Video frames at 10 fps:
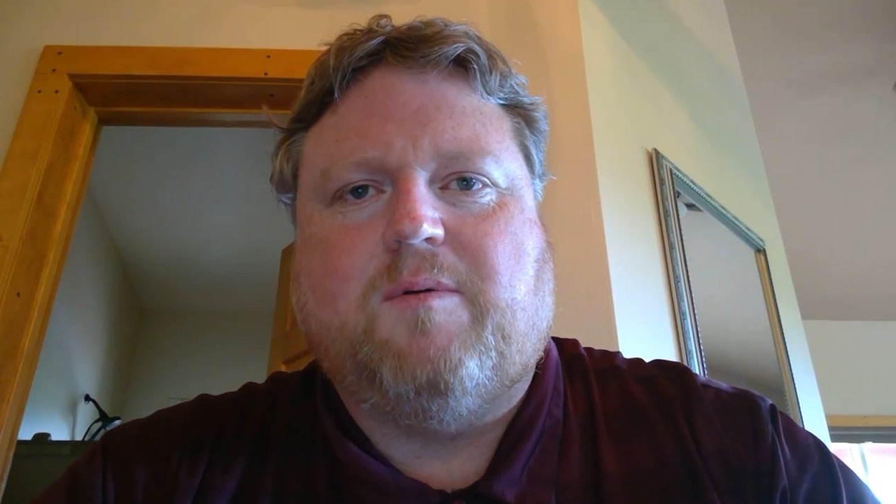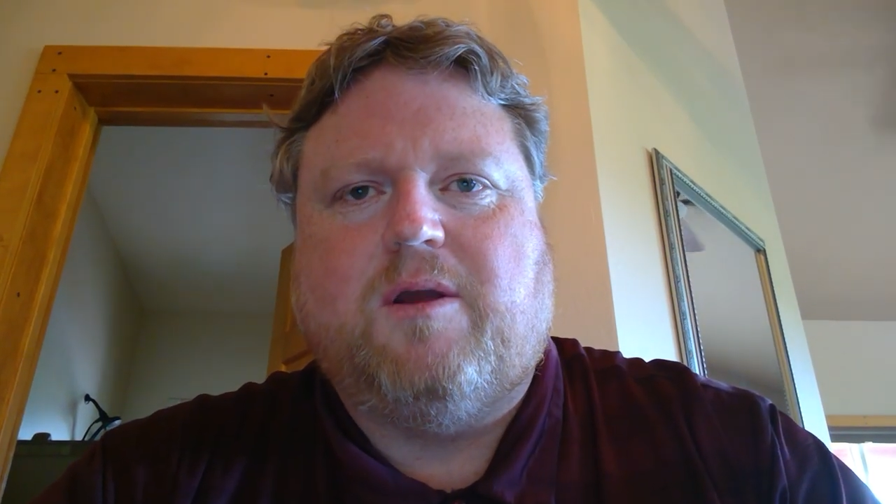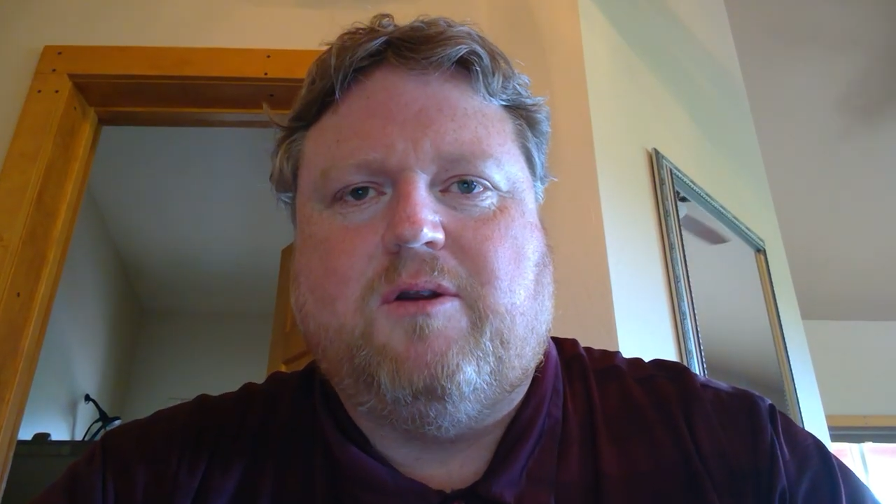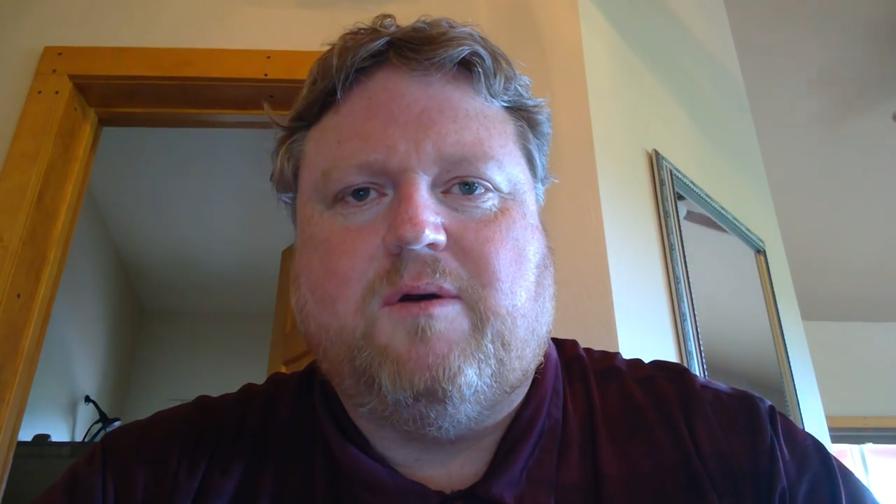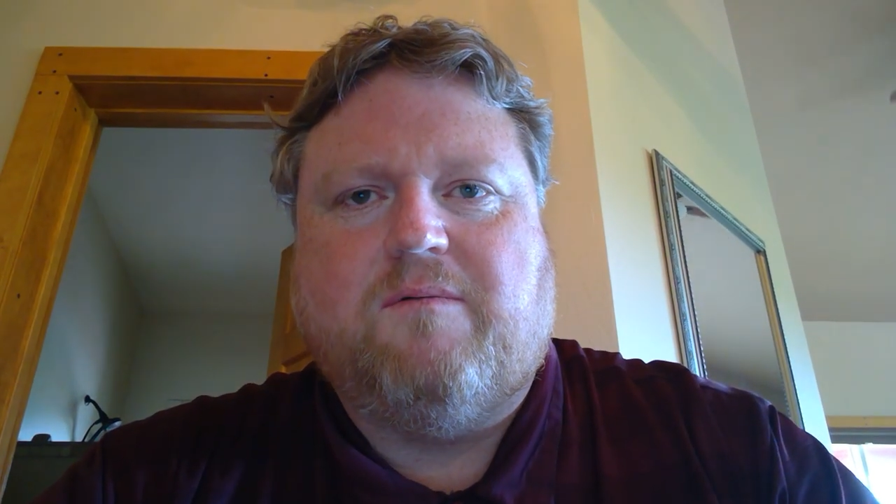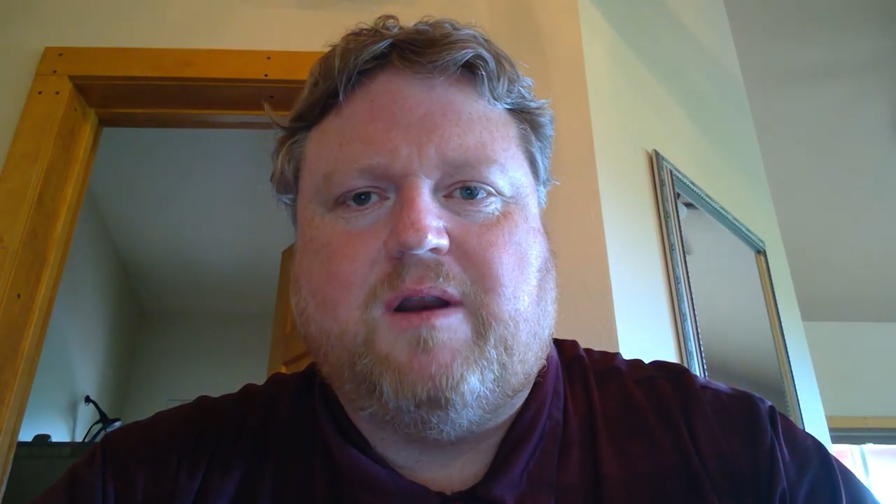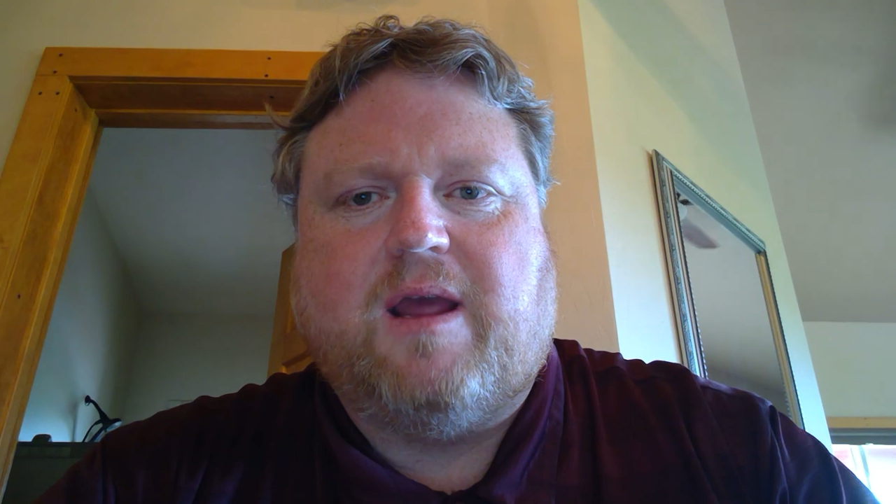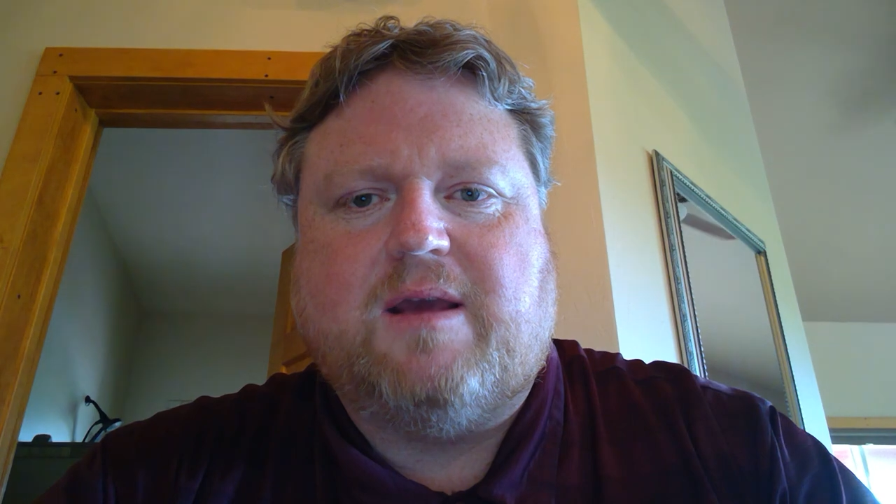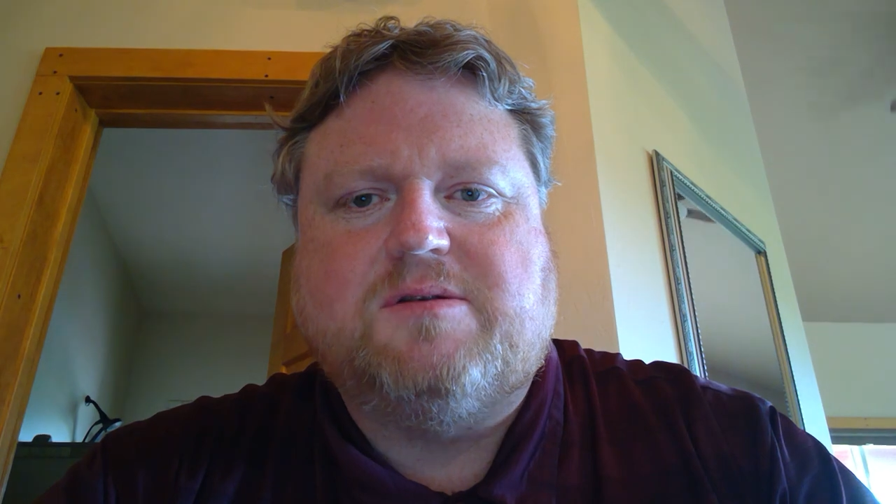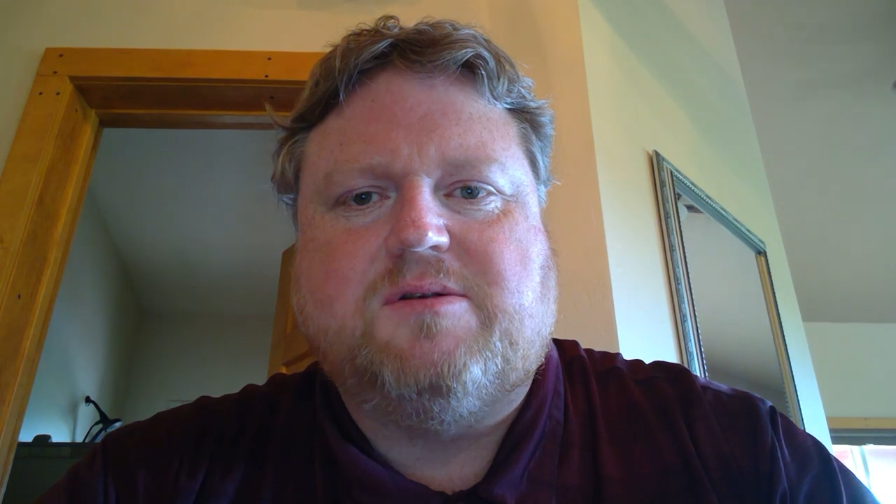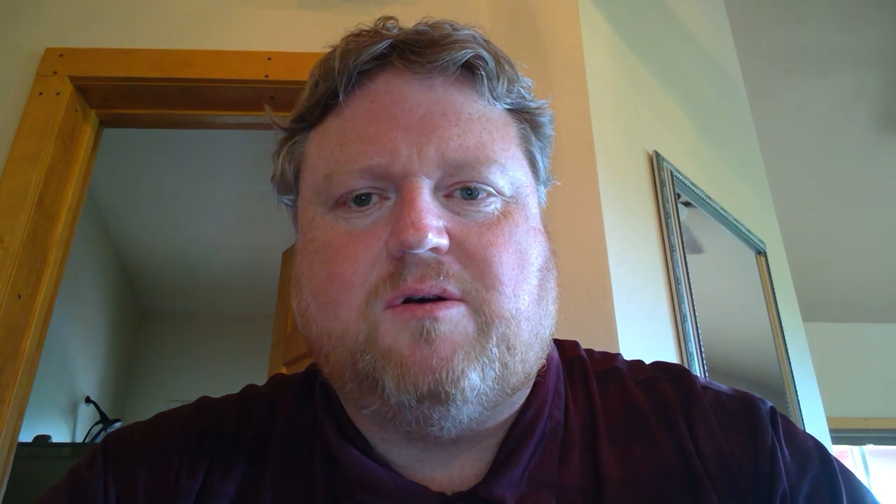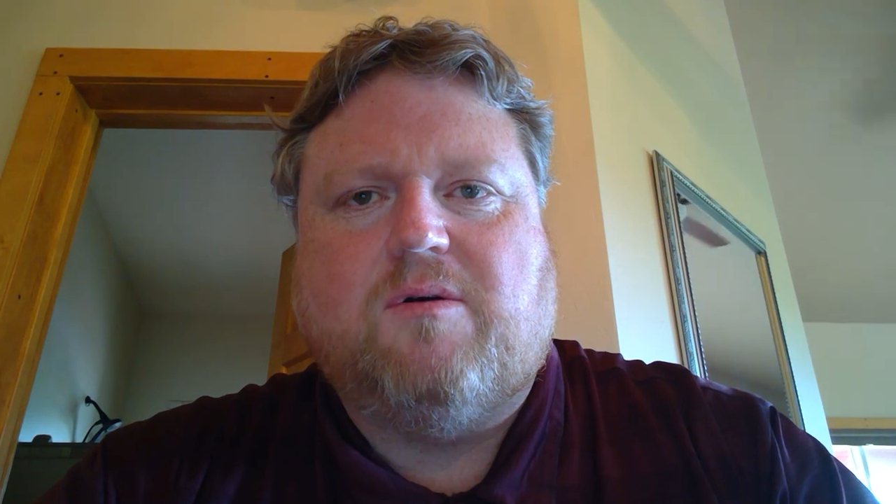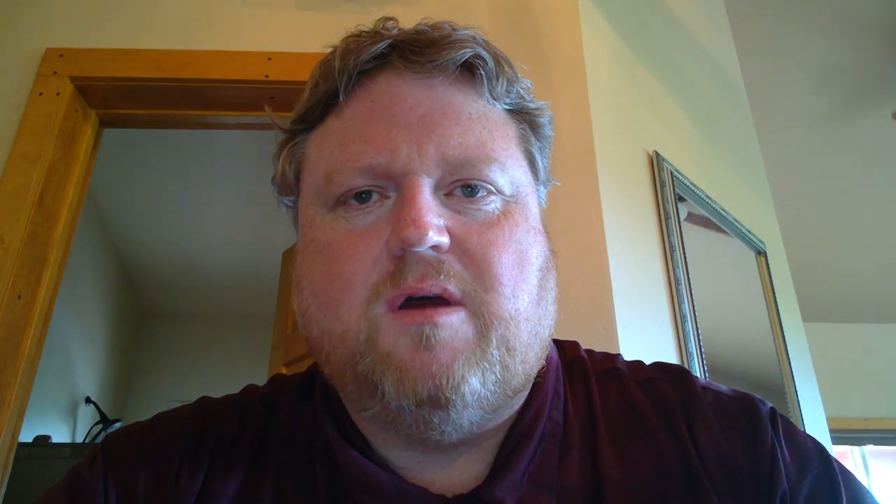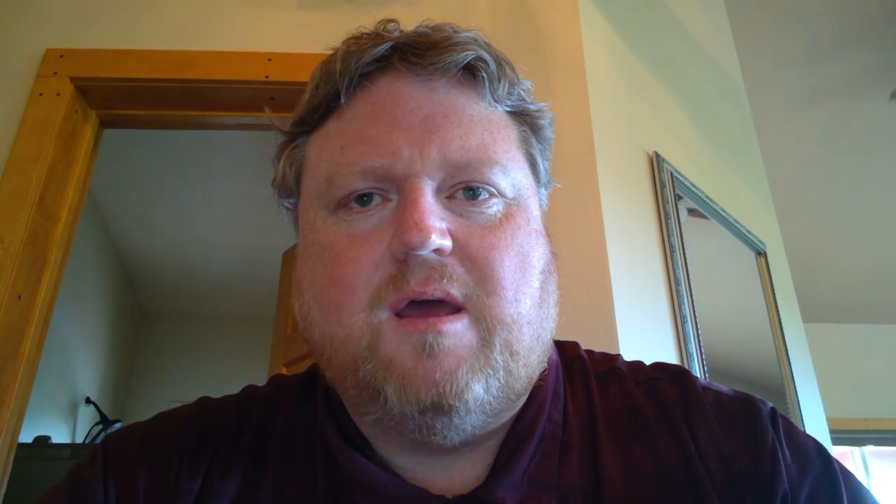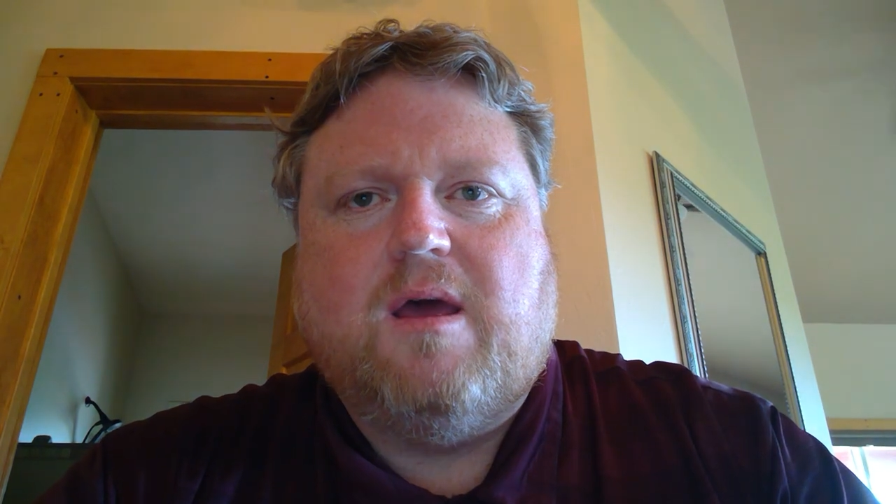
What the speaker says: what you do every day. So,